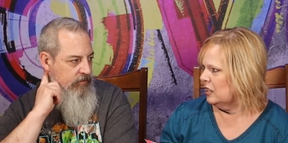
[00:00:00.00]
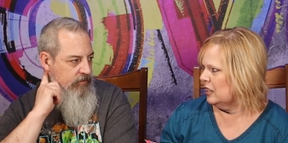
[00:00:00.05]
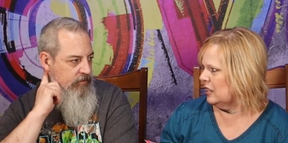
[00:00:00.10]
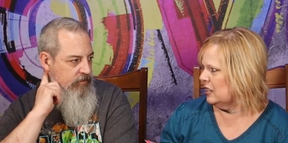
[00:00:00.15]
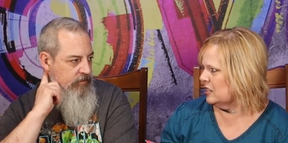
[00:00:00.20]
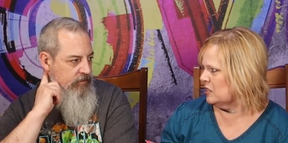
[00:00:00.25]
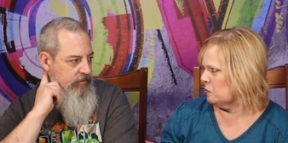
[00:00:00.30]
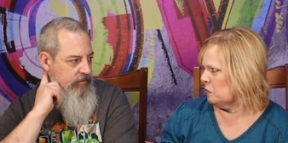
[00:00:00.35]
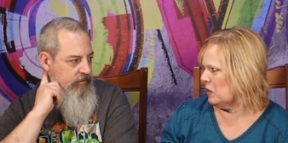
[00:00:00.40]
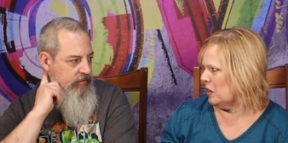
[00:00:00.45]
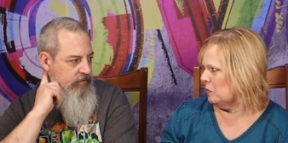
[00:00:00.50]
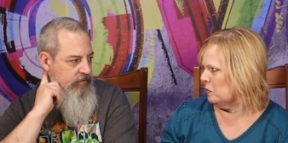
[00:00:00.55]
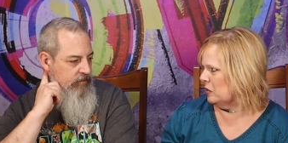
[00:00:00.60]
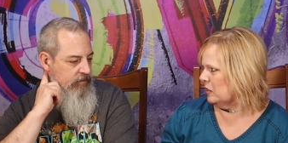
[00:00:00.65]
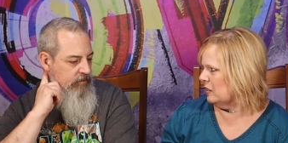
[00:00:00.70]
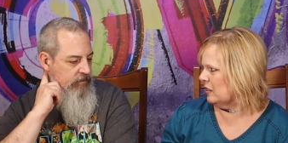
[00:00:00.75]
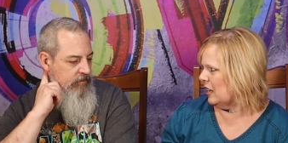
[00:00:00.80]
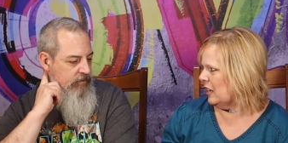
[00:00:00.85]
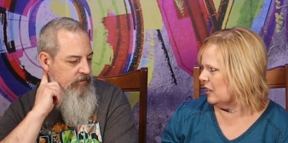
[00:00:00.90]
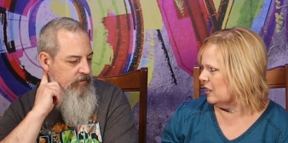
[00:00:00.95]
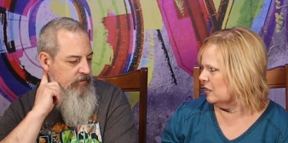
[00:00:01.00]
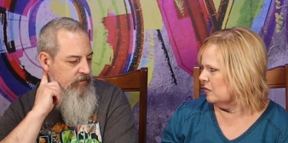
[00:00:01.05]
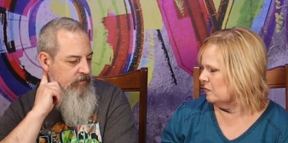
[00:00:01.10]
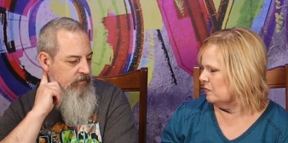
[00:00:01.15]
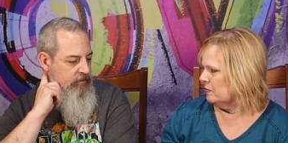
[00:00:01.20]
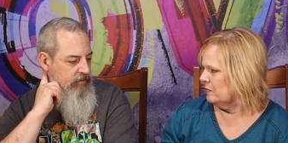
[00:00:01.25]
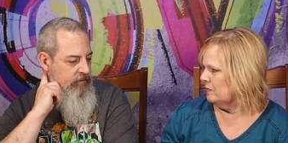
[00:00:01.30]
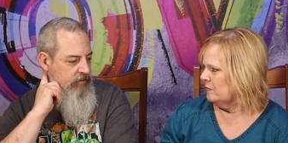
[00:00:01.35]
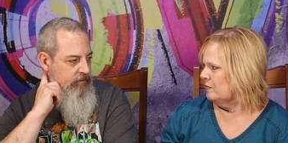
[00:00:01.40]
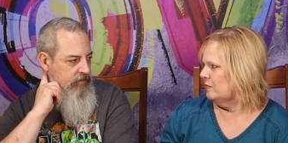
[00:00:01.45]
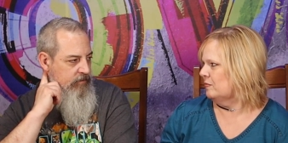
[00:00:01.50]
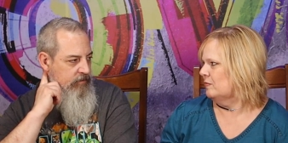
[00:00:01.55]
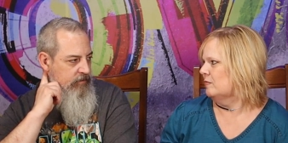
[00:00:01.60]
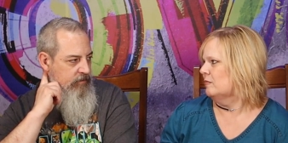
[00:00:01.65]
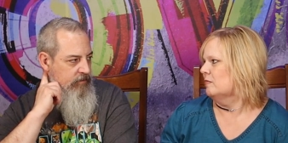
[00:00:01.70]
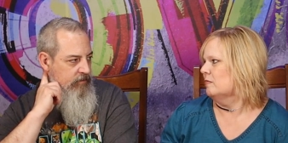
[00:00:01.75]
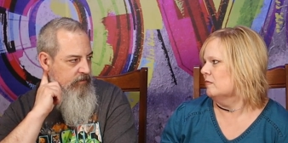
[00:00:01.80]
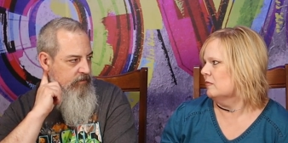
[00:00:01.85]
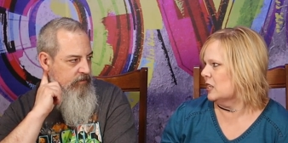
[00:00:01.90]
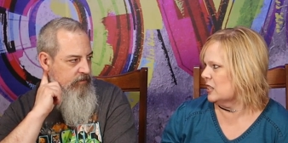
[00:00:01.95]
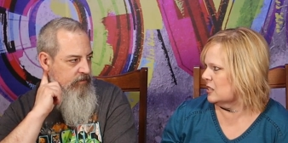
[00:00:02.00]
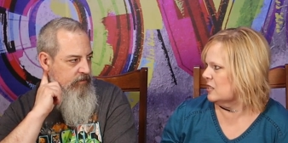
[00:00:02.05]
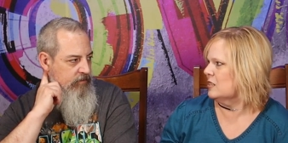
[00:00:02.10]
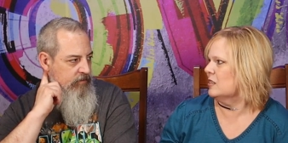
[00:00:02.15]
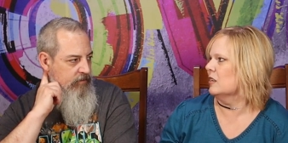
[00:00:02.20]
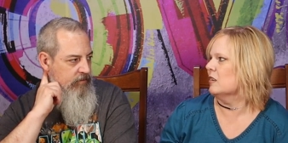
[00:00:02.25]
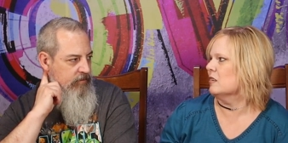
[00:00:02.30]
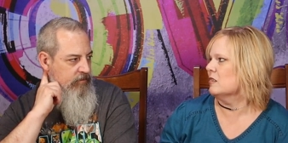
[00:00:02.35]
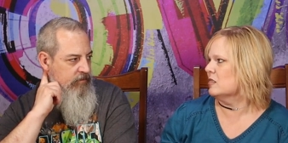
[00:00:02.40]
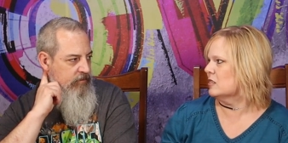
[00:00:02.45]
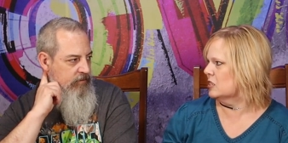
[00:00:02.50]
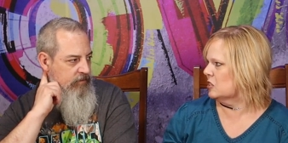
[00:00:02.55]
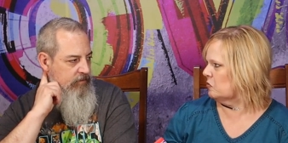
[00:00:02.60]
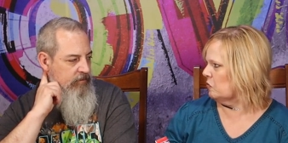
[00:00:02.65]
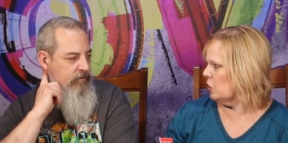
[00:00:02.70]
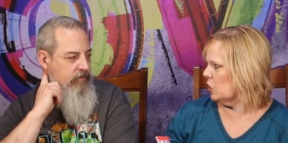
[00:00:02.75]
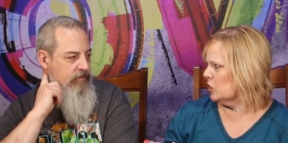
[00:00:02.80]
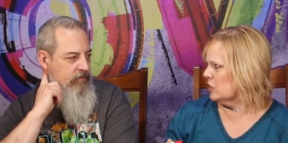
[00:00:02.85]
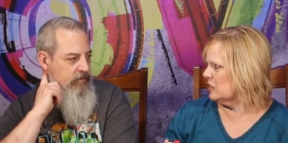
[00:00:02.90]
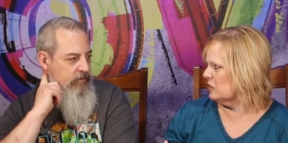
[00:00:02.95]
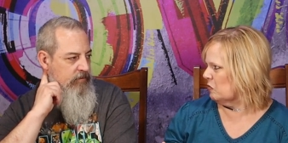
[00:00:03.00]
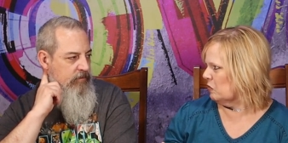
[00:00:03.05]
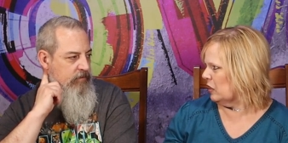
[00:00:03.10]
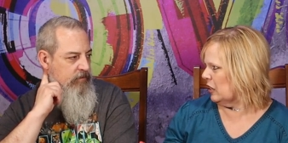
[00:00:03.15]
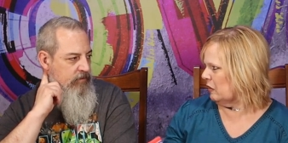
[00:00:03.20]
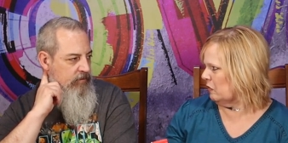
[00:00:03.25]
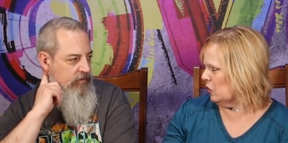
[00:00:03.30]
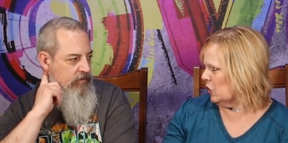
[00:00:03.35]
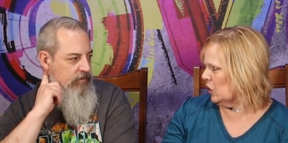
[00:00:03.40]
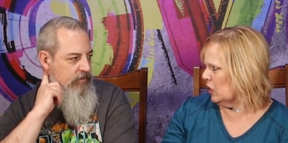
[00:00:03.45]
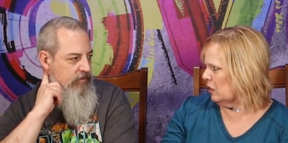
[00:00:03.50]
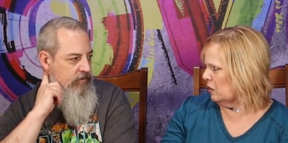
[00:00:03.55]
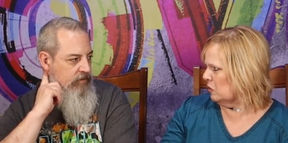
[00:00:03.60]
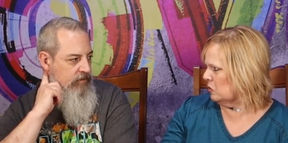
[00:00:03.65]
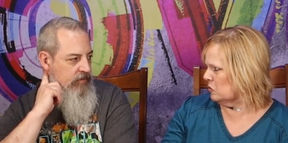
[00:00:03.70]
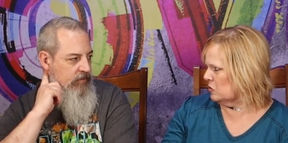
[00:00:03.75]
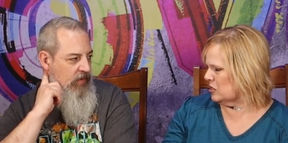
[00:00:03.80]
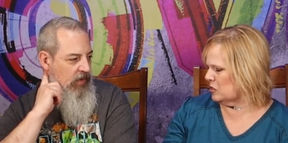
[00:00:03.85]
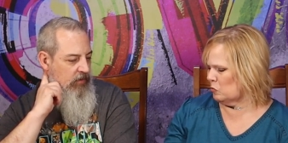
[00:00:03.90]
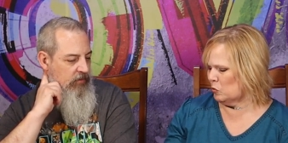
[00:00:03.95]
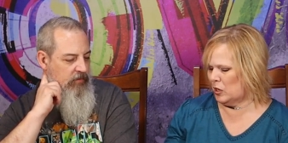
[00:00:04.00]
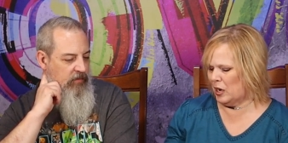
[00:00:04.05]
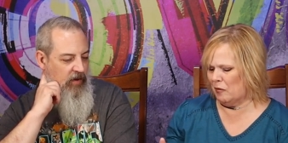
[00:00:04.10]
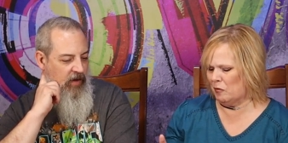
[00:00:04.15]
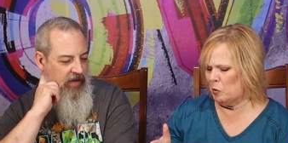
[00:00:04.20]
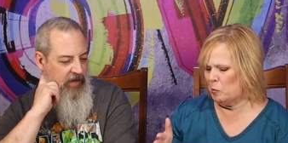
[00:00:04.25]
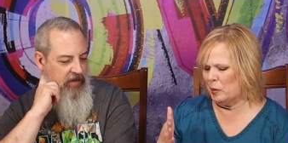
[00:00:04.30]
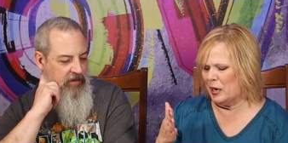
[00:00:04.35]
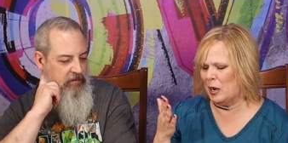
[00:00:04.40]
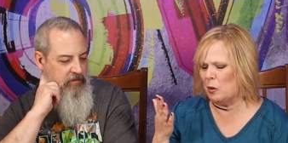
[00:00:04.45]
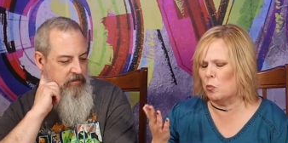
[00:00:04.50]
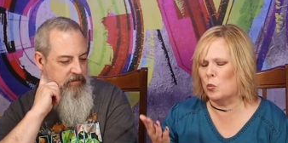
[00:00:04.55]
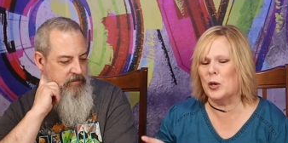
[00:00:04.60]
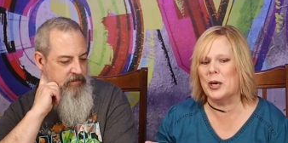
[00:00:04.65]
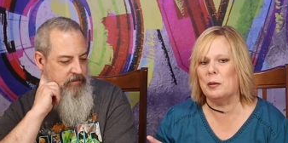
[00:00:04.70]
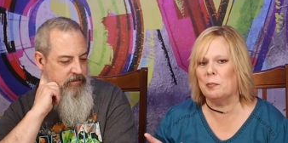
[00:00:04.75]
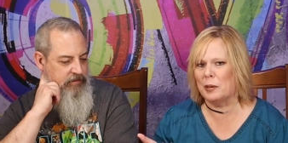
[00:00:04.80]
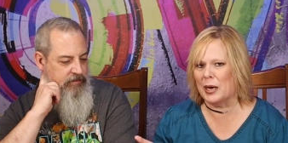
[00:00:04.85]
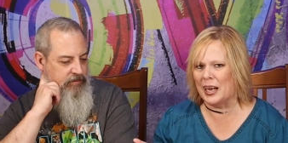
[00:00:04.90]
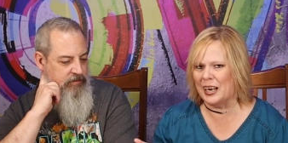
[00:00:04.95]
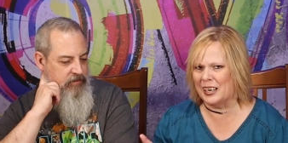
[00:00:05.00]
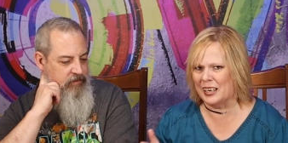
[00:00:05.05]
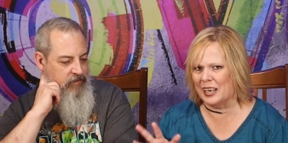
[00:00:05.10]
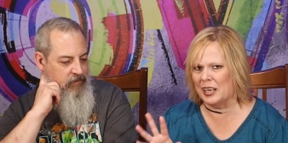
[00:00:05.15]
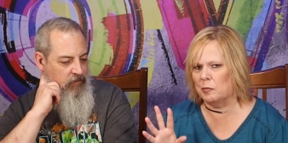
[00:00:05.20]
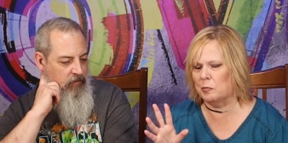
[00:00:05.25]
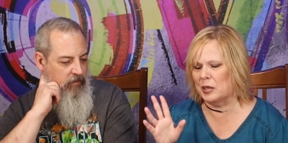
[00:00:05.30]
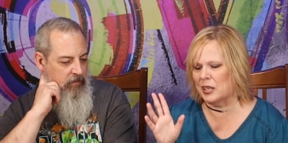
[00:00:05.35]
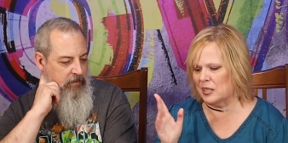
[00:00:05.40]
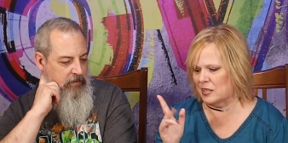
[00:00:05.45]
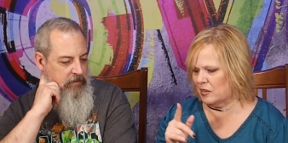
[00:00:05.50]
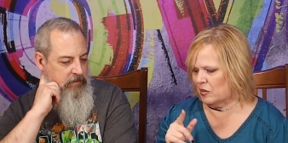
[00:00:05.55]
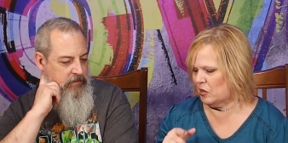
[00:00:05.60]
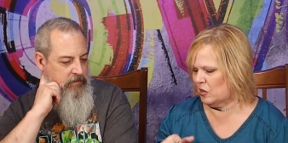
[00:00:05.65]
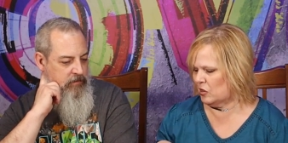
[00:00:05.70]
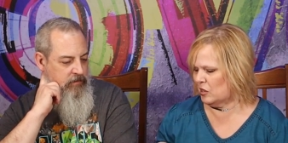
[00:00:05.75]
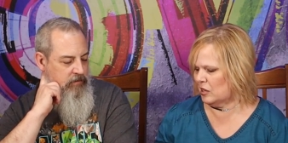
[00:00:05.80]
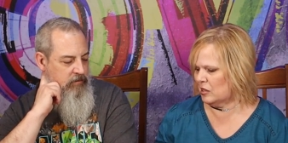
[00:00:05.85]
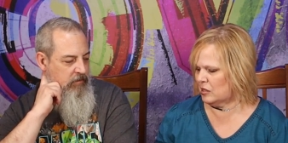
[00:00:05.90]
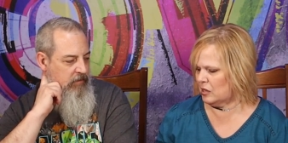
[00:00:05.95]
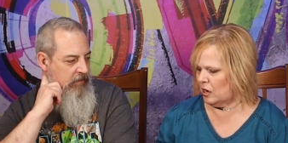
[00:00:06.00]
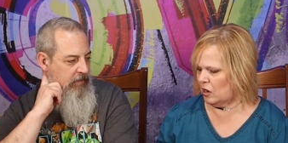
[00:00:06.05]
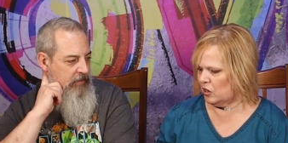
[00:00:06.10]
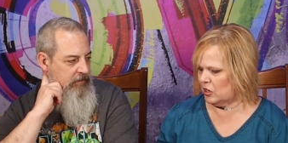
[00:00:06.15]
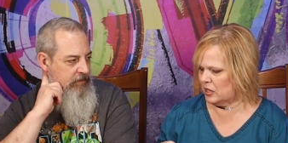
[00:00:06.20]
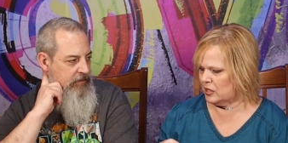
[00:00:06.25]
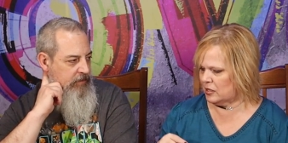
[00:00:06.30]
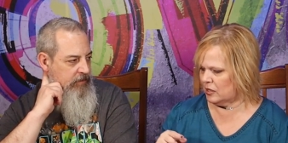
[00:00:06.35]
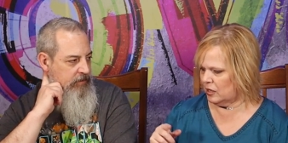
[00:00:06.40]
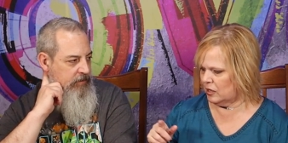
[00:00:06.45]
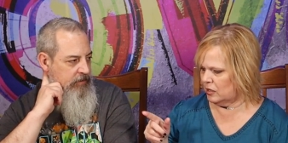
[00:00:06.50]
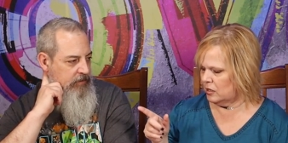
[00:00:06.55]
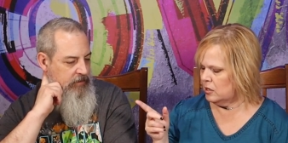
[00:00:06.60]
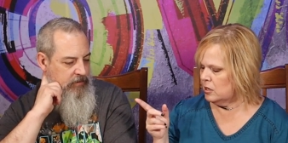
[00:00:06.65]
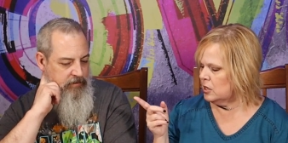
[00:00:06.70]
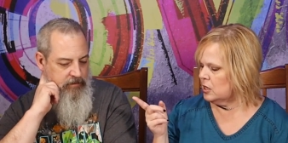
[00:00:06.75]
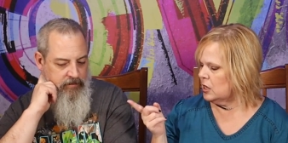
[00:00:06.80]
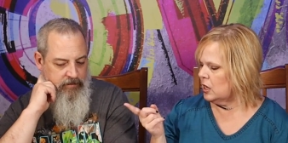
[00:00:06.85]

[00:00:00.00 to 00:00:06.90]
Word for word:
Speaker 1: It's probably like a six as far as mm-hmm. flavor goes and whatever, right. but I wouldn't buy it again because of the things I already said.